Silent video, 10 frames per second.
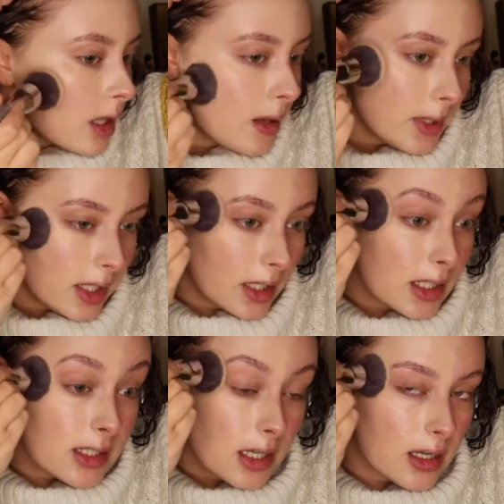I mean, it
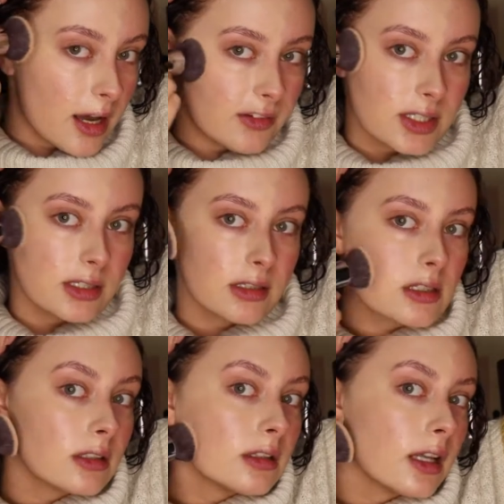is like obviously a
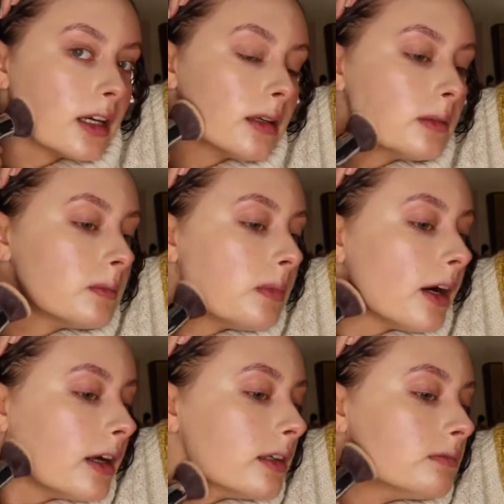little light,
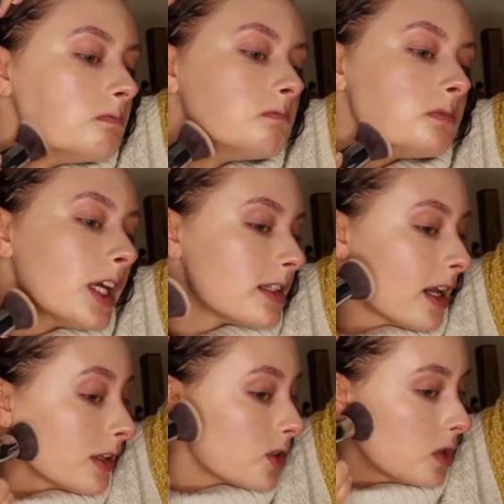but it's
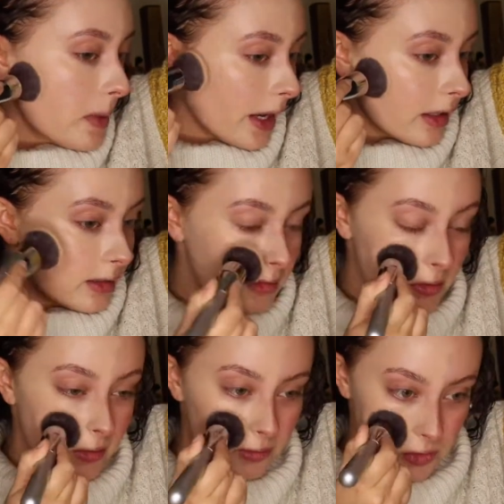not too bad.
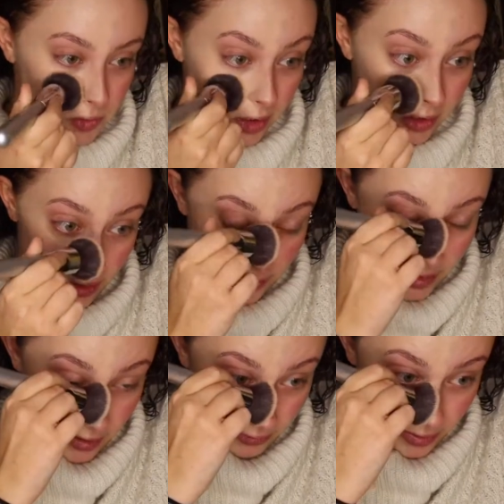I was really nervous
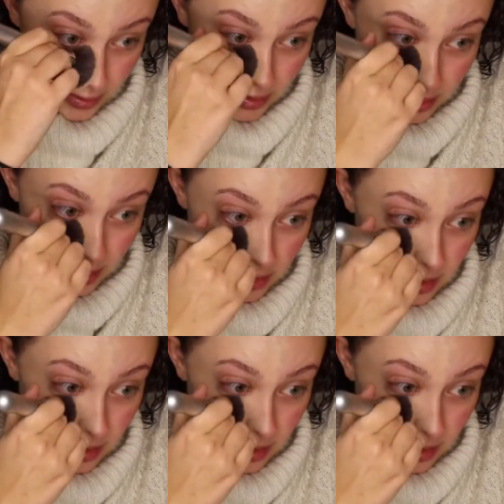at first.